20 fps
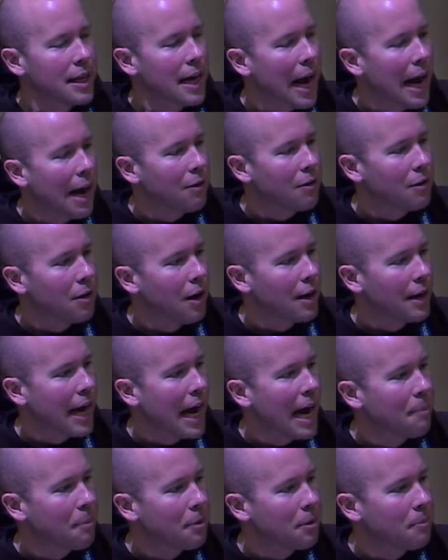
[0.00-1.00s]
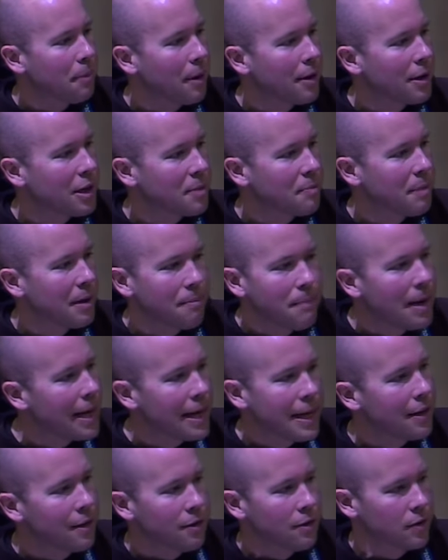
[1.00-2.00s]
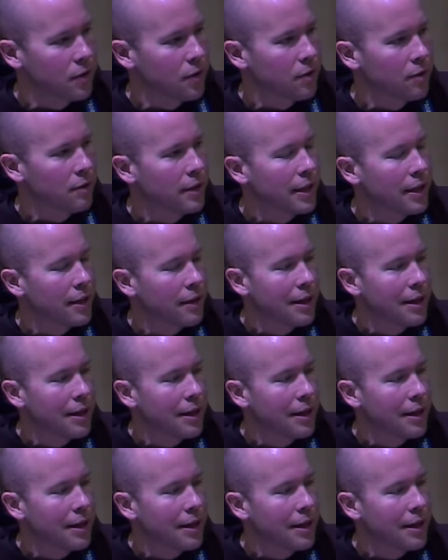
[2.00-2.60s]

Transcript: outlawed capital punishment many years earlier, and the